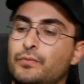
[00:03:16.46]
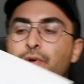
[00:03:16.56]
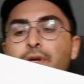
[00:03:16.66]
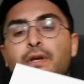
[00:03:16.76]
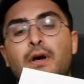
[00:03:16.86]

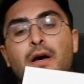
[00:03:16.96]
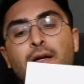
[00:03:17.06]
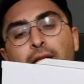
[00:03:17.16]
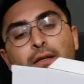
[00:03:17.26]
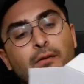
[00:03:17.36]
We
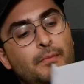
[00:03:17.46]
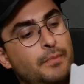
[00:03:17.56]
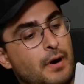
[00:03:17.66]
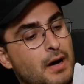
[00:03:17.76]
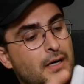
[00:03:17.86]
got a little
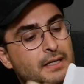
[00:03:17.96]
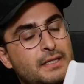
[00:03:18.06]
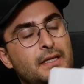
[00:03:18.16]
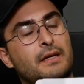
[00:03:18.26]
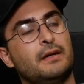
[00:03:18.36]

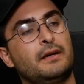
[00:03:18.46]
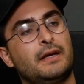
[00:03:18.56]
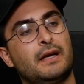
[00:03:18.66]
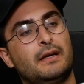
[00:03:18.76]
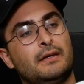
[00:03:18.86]
box here,
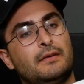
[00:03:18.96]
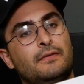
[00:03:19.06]
yeah,